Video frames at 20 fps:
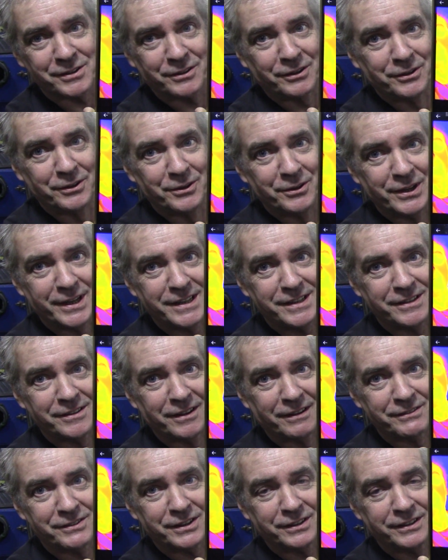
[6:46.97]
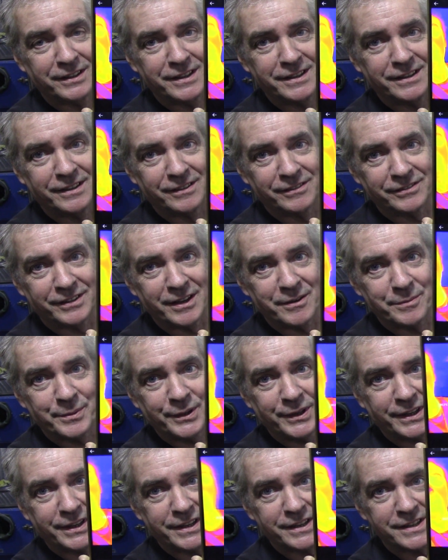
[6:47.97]
I've got no heating on. Turn the heating off now. But
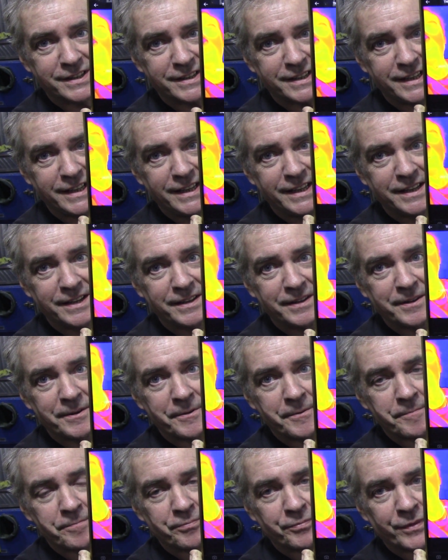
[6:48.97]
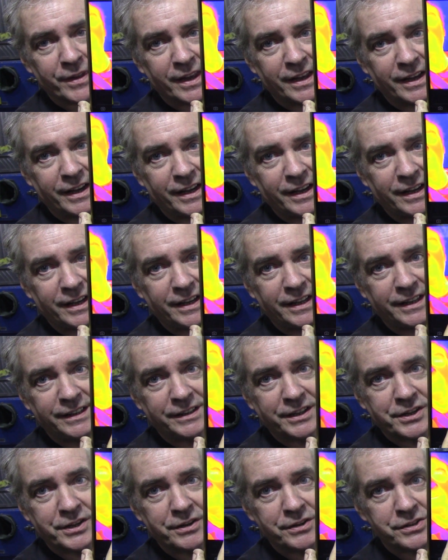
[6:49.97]
you can see uh, in
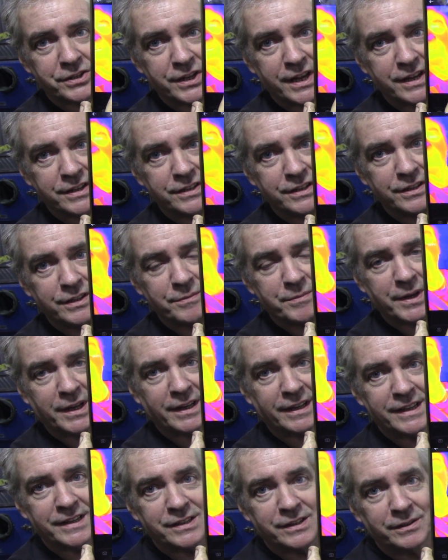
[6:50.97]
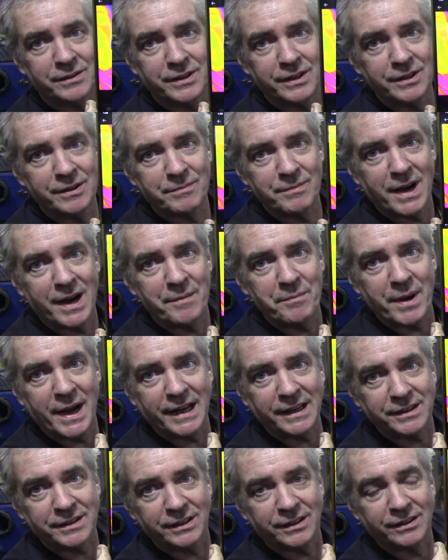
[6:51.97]
the crosshairs in the middle, it's looking at my
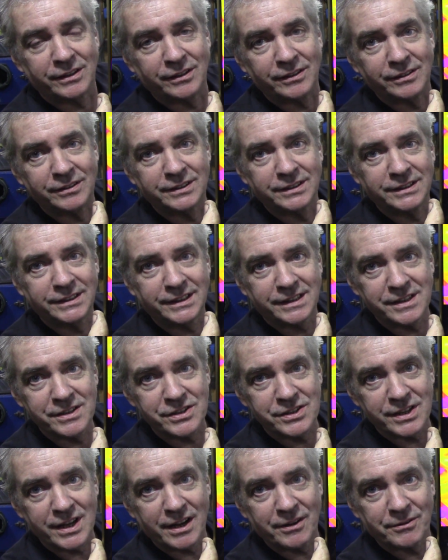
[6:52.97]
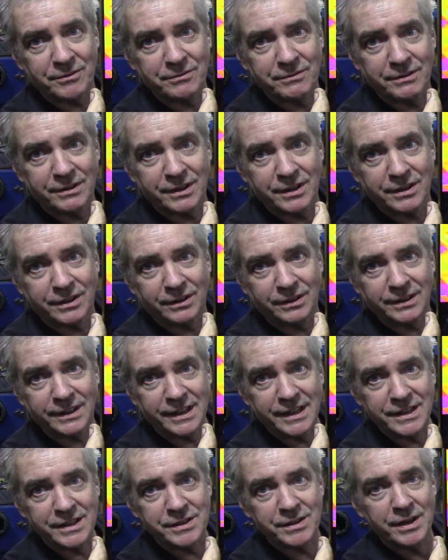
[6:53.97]
back door, and you can see how cold
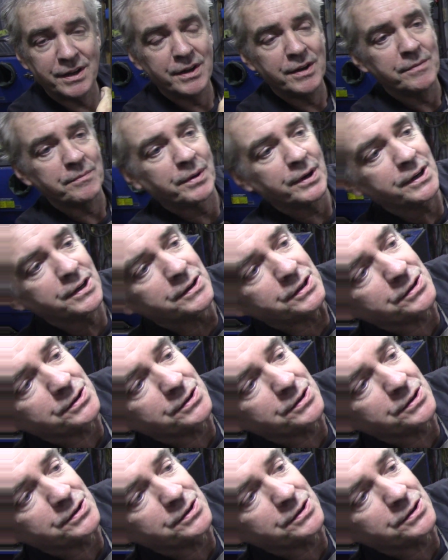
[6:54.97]
it is. But you